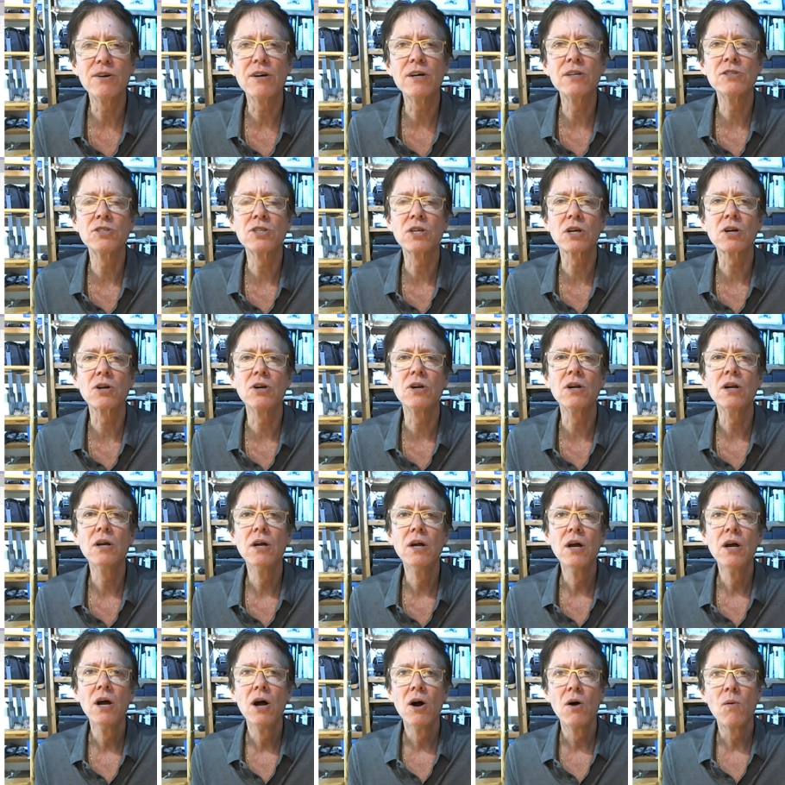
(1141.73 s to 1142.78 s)
Unzicker.
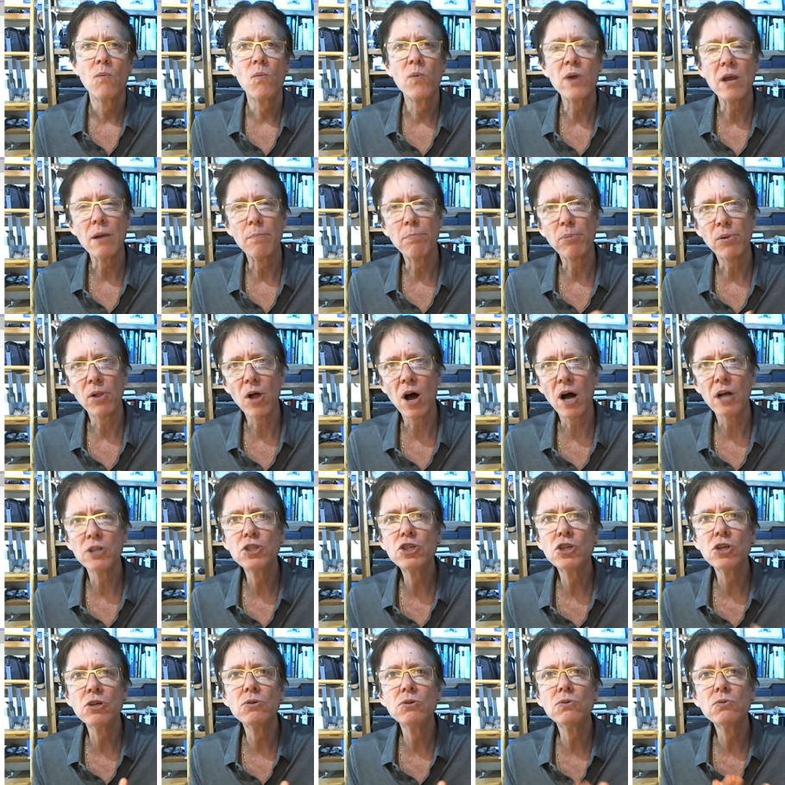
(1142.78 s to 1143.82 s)
We applaud
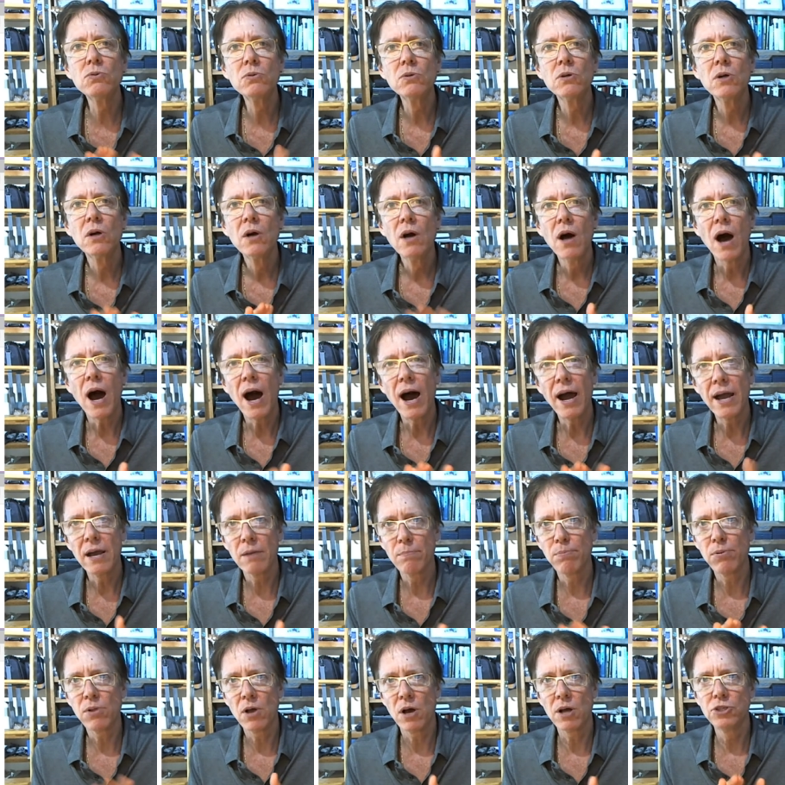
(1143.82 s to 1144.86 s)
you. I
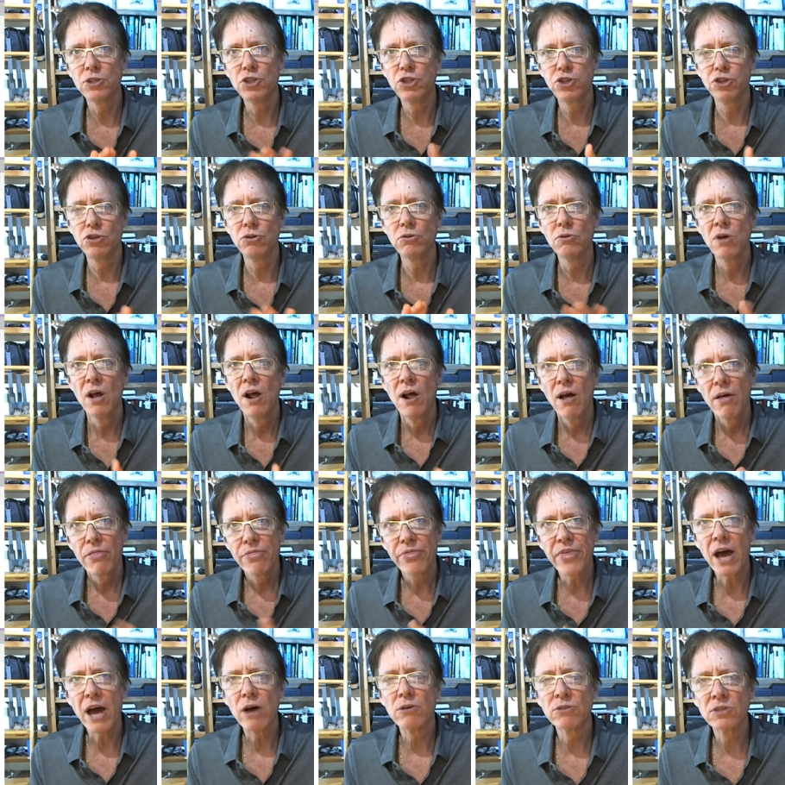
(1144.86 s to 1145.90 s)
applaud you.
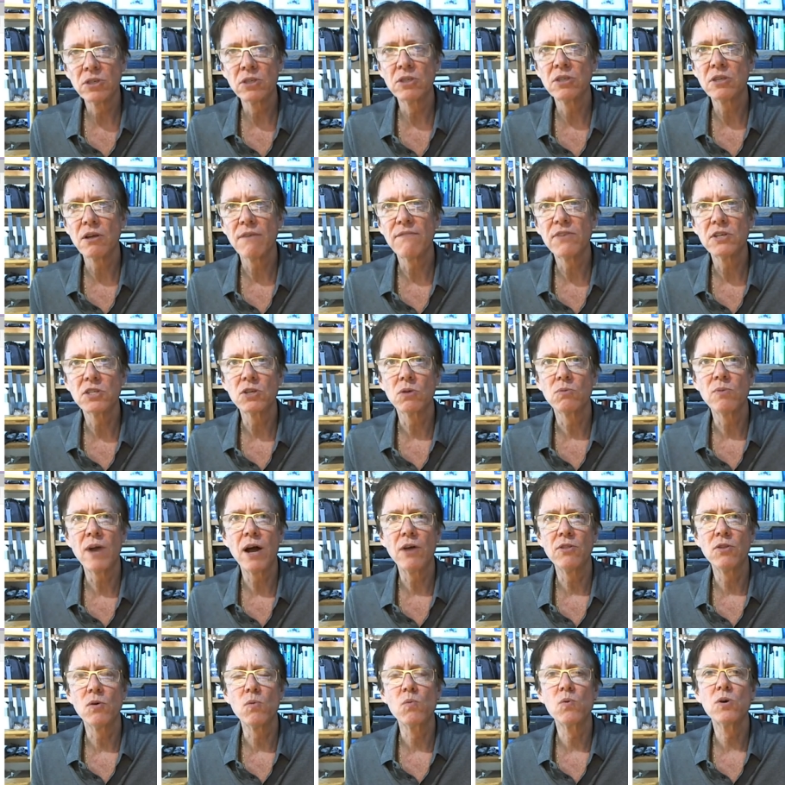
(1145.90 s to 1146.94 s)
Thousands of us
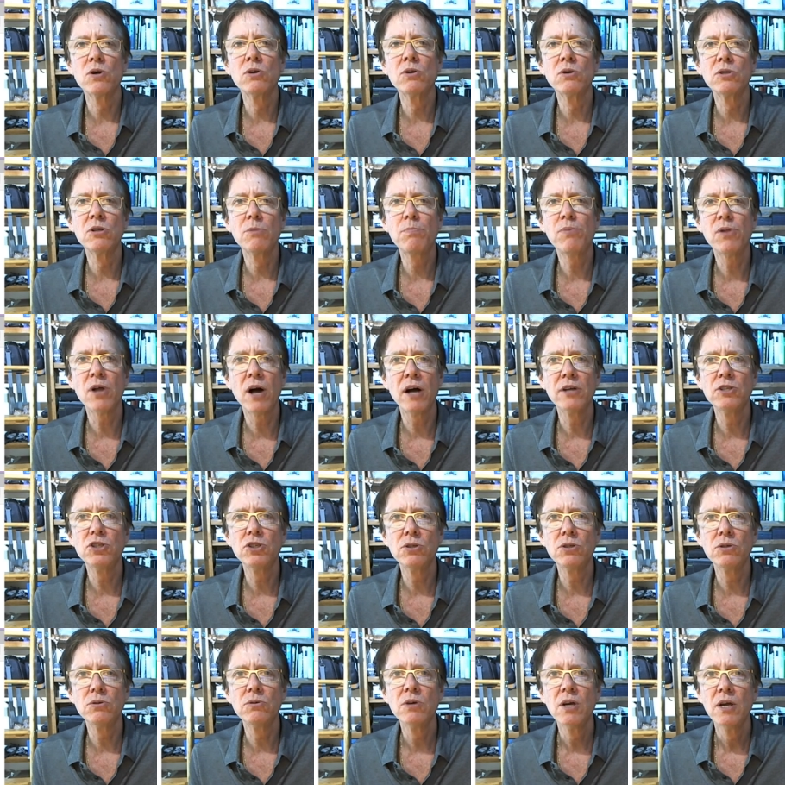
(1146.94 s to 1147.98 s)
around the world applaud
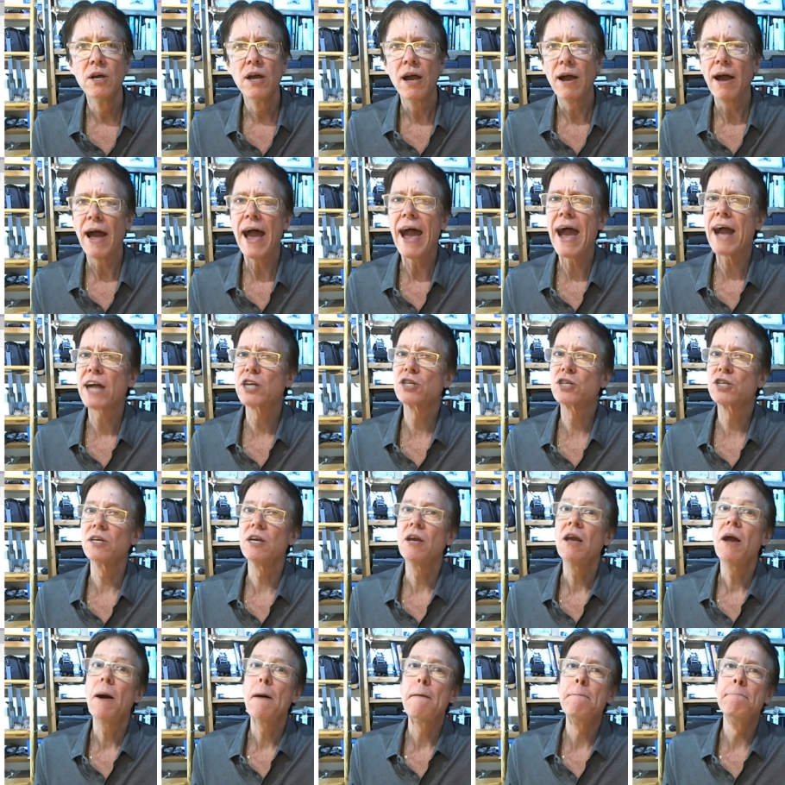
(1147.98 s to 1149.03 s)
you.
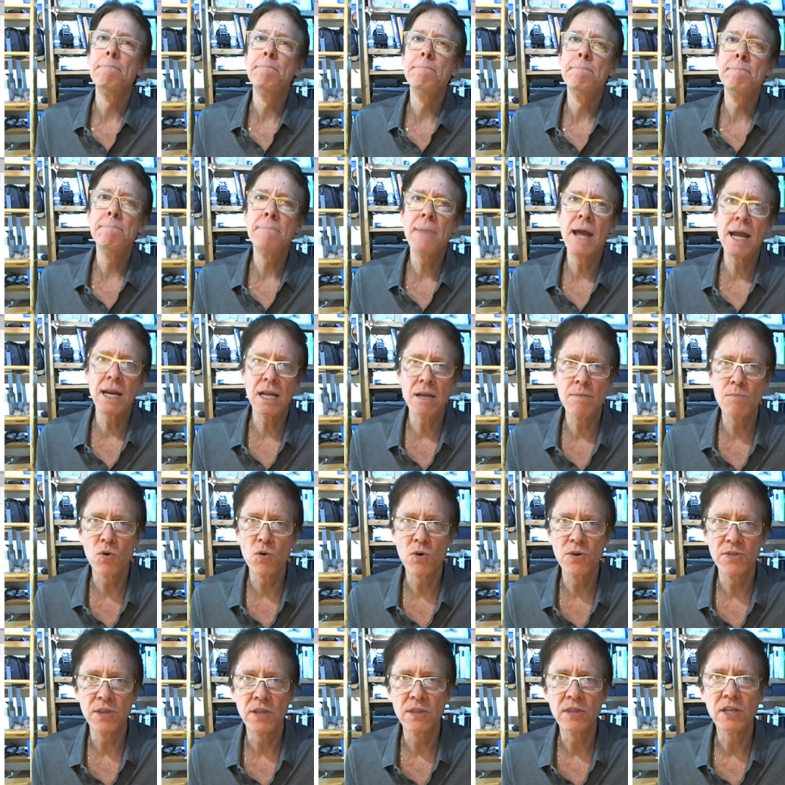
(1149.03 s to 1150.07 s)
Actually, many
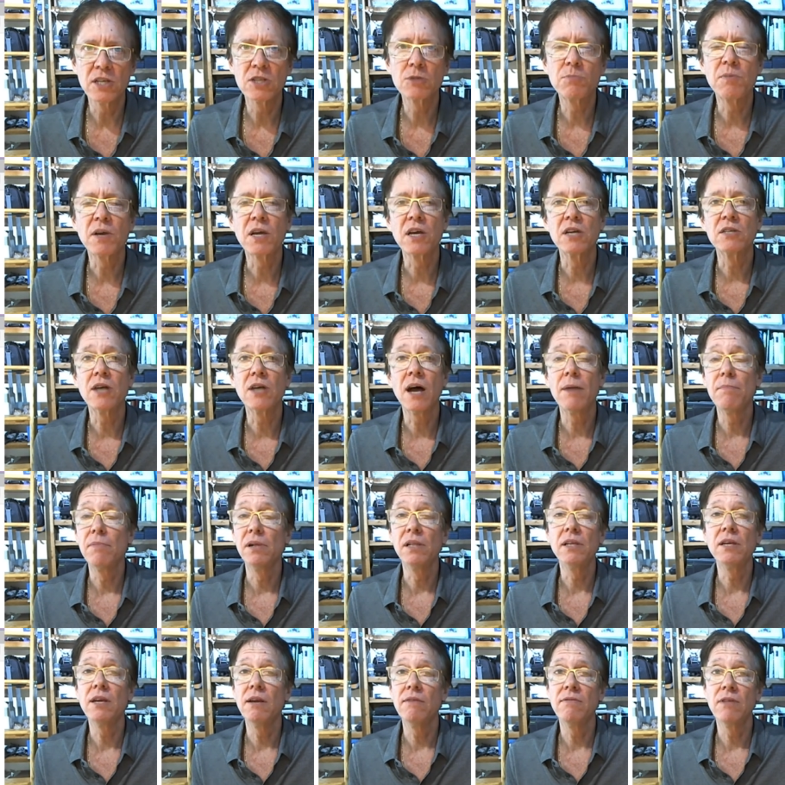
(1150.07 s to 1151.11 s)
more than this because I
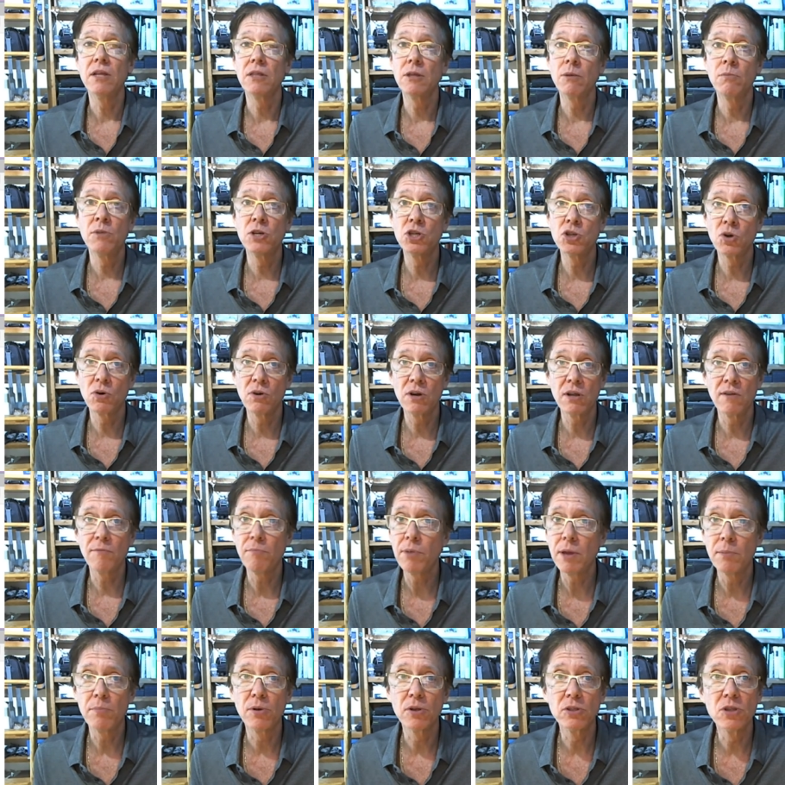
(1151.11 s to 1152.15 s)
believe that the majority of
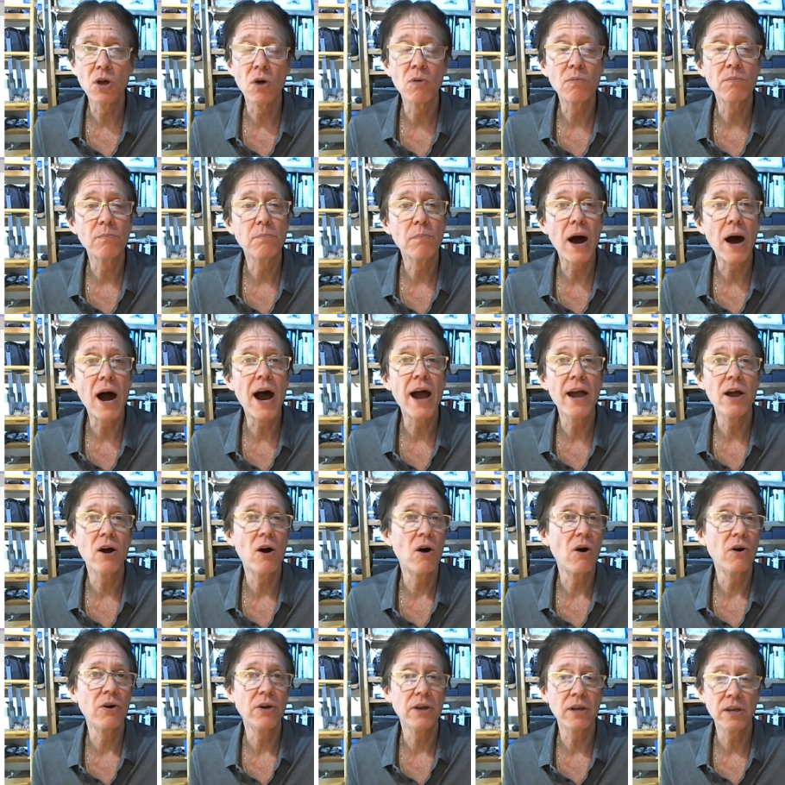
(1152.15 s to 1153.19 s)
people don't buy
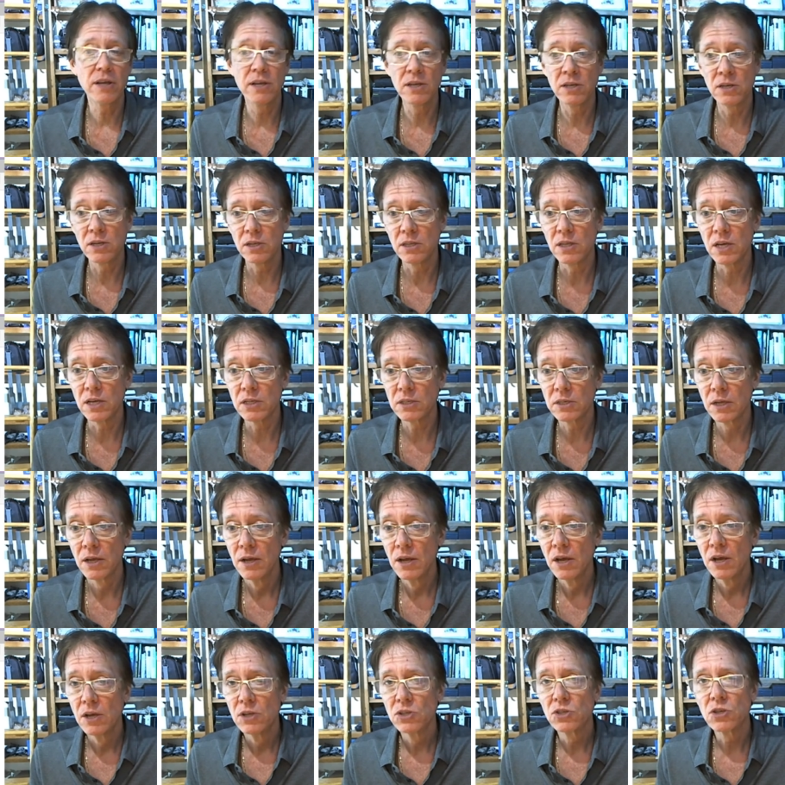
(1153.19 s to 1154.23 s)
all into this.
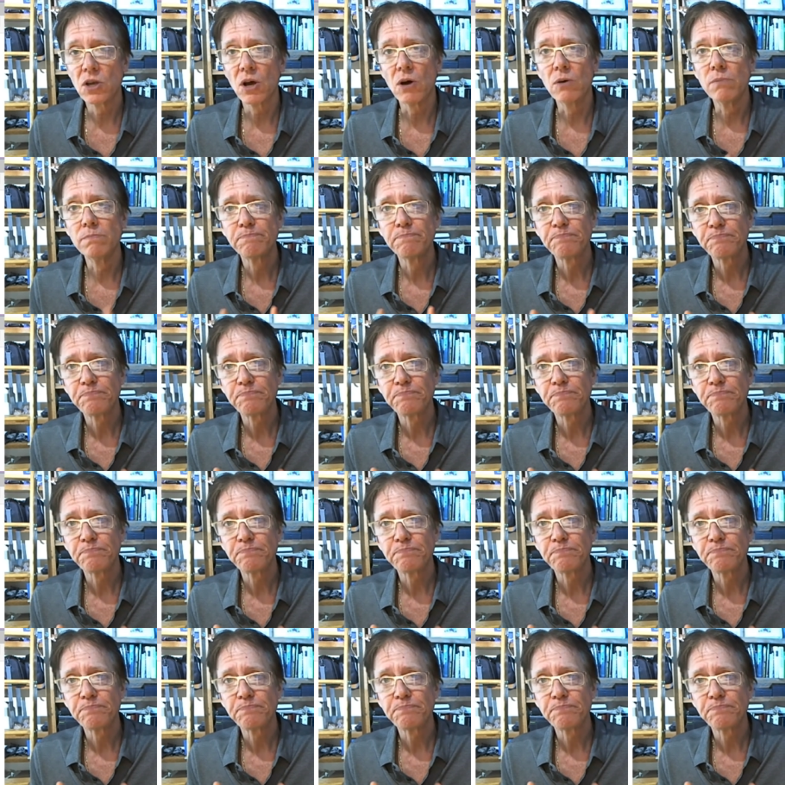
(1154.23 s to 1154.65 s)
So